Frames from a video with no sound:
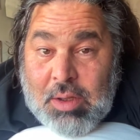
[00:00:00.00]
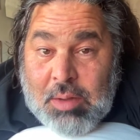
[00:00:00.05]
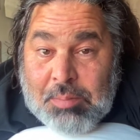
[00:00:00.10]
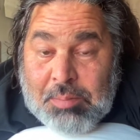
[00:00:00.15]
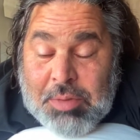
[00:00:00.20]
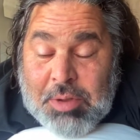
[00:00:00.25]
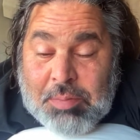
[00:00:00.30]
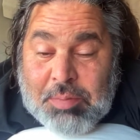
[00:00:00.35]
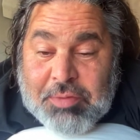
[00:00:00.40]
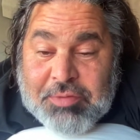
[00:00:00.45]

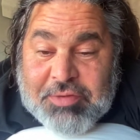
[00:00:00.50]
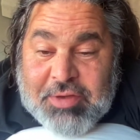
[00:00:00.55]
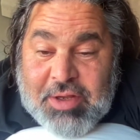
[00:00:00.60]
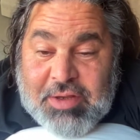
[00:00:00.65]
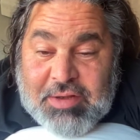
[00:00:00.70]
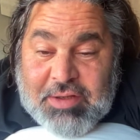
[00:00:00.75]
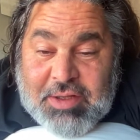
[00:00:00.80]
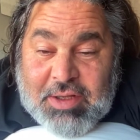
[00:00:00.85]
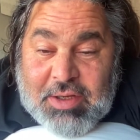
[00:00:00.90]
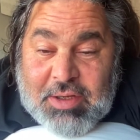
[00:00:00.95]
People
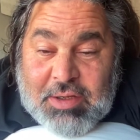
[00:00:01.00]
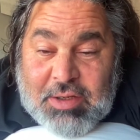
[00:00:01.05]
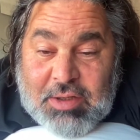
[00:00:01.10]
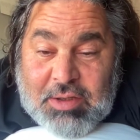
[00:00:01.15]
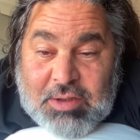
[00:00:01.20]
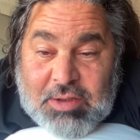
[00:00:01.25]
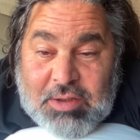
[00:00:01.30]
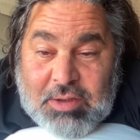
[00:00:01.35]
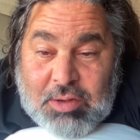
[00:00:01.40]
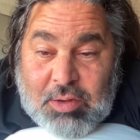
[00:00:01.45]
tend to get a
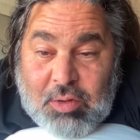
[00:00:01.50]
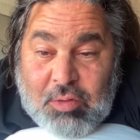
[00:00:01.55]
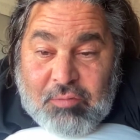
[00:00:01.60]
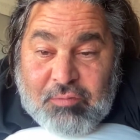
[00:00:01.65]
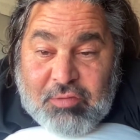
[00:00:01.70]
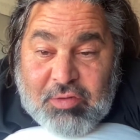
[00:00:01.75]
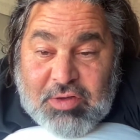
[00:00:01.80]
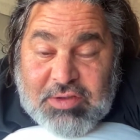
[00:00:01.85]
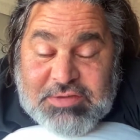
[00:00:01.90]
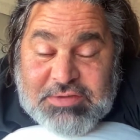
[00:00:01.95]
little
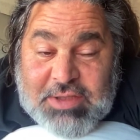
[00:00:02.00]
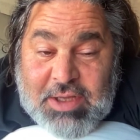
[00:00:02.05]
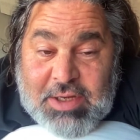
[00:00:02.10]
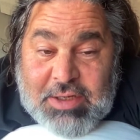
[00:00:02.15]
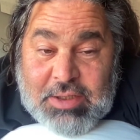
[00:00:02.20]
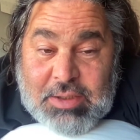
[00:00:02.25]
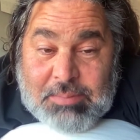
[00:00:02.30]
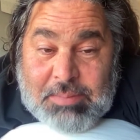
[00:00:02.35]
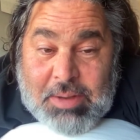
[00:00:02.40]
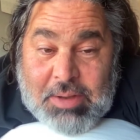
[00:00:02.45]

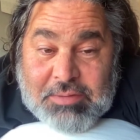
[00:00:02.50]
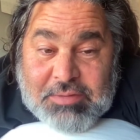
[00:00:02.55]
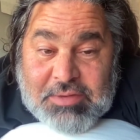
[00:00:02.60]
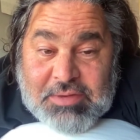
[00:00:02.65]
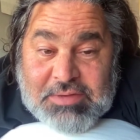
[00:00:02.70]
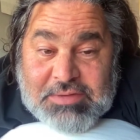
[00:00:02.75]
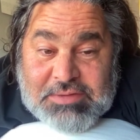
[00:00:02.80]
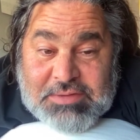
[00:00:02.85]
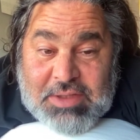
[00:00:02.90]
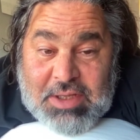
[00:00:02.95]
overexcited about
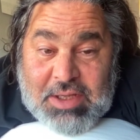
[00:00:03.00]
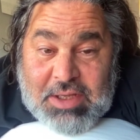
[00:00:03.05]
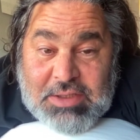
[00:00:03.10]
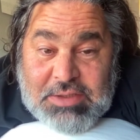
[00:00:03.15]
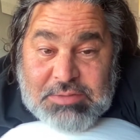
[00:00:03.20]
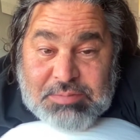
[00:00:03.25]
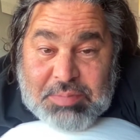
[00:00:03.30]
these things,